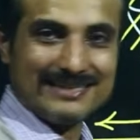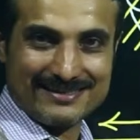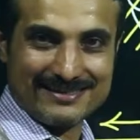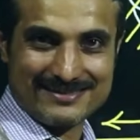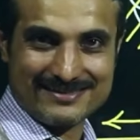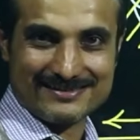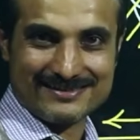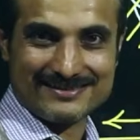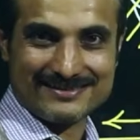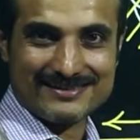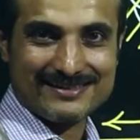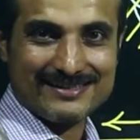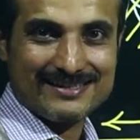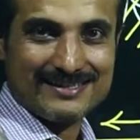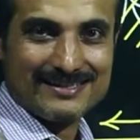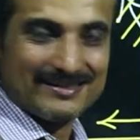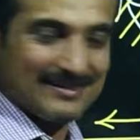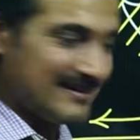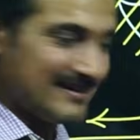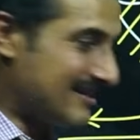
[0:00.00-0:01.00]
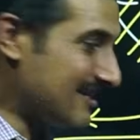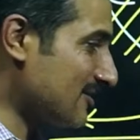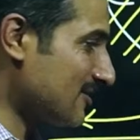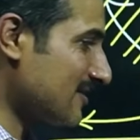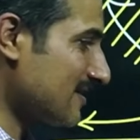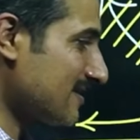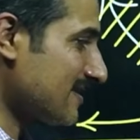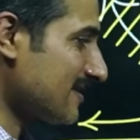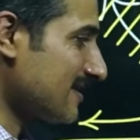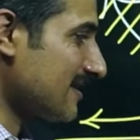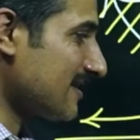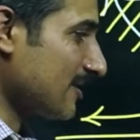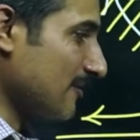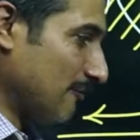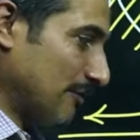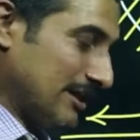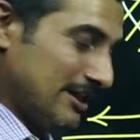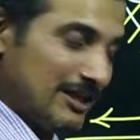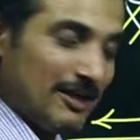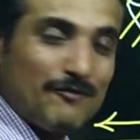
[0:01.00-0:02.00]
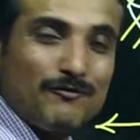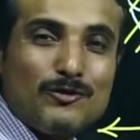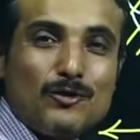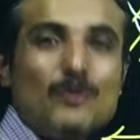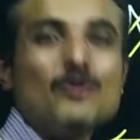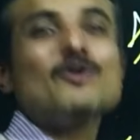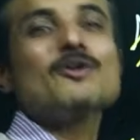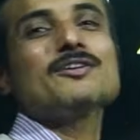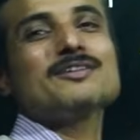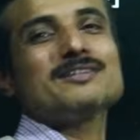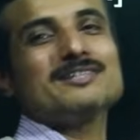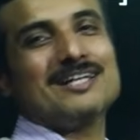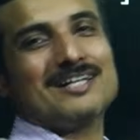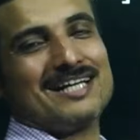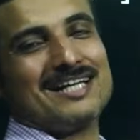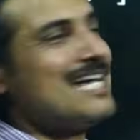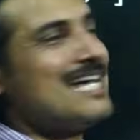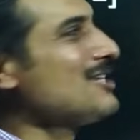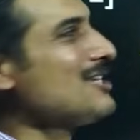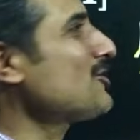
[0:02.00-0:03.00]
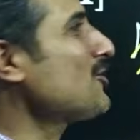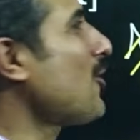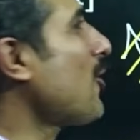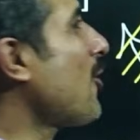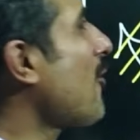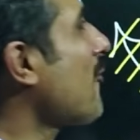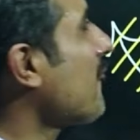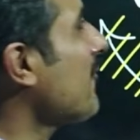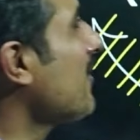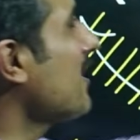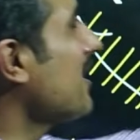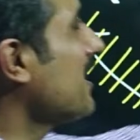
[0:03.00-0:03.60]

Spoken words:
answer. This will give you the range of